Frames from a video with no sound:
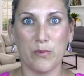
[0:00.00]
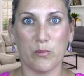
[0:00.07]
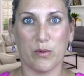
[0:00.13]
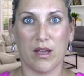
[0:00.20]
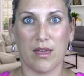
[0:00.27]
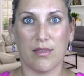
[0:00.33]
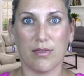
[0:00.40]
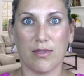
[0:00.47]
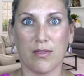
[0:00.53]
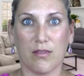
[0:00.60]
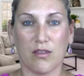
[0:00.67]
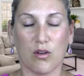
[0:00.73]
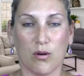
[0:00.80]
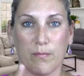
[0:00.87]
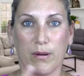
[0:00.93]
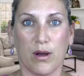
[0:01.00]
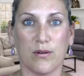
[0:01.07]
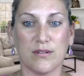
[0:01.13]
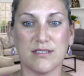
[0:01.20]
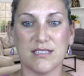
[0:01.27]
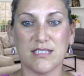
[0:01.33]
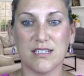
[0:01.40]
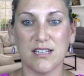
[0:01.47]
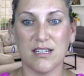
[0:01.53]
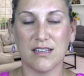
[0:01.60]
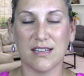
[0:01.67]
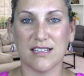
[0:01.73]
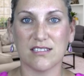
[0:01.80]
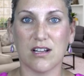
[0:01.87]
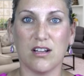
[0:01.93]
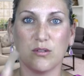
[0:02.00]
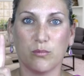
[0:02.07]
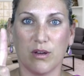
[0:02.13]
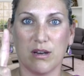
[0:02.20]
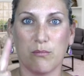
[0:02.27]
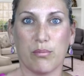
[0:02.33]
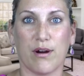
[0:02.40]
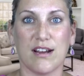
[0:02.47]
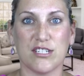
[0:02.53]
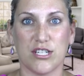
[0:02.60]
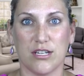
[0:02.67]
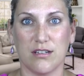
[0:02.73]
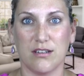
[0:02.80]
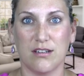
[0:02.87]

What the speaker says: with your post, that's called one impression.